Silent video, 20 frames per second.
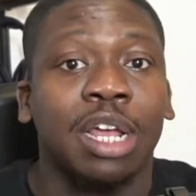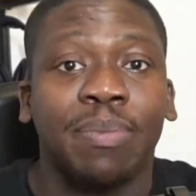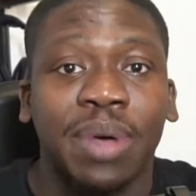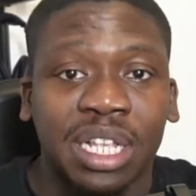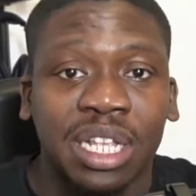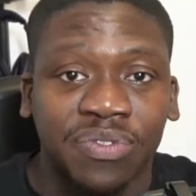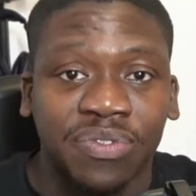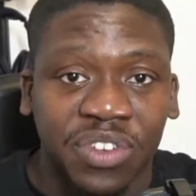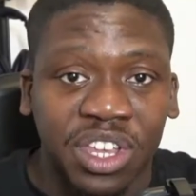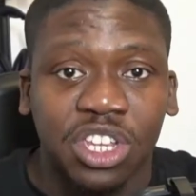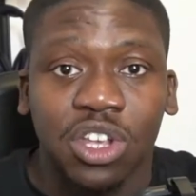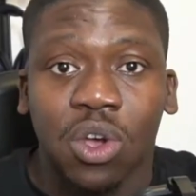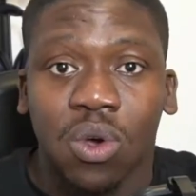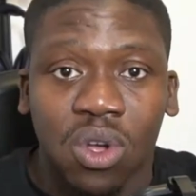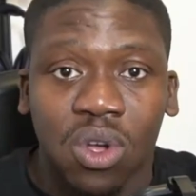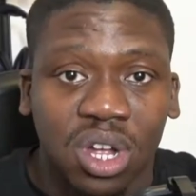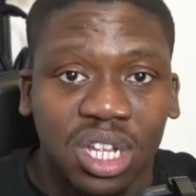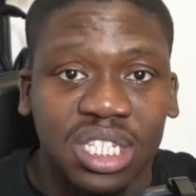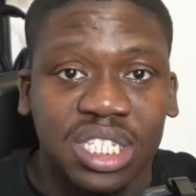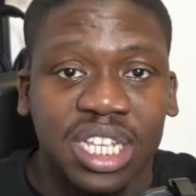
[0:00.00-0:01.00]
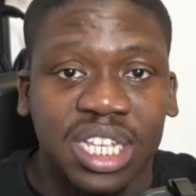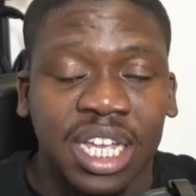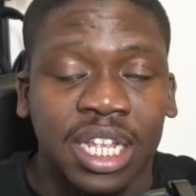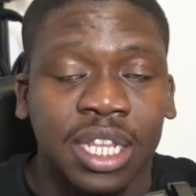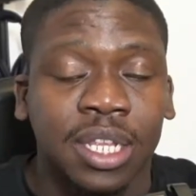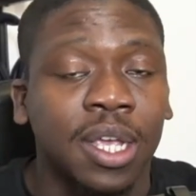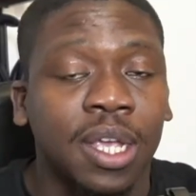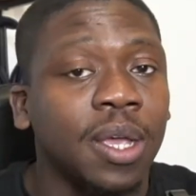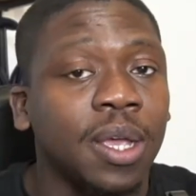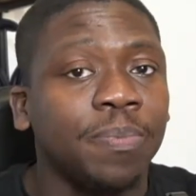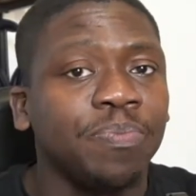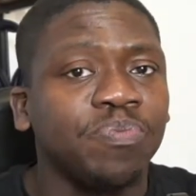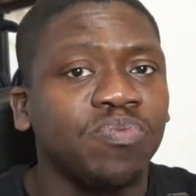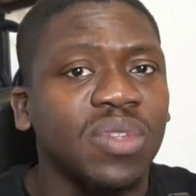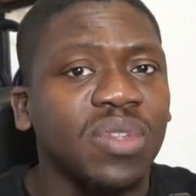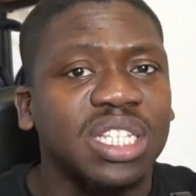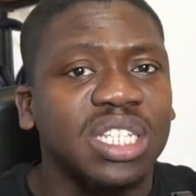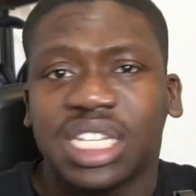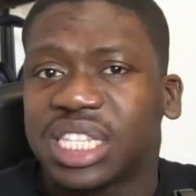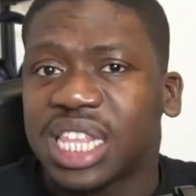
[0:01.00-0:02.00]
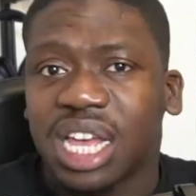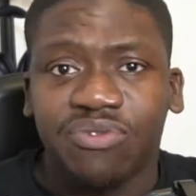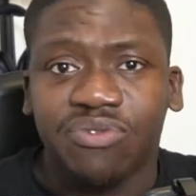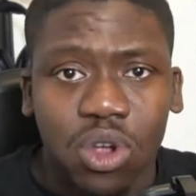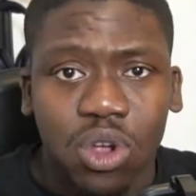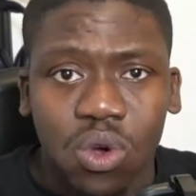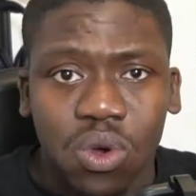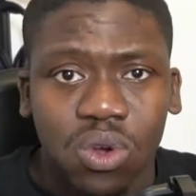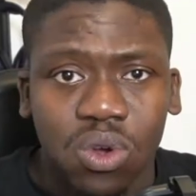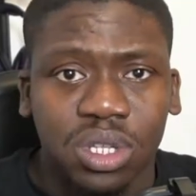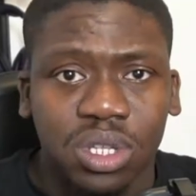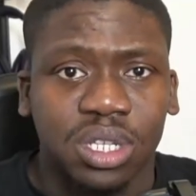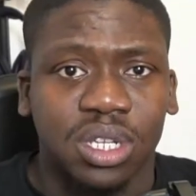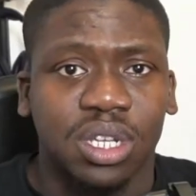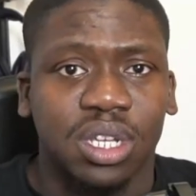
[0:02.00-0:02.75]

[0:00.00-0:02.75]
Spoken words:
as video content to then record.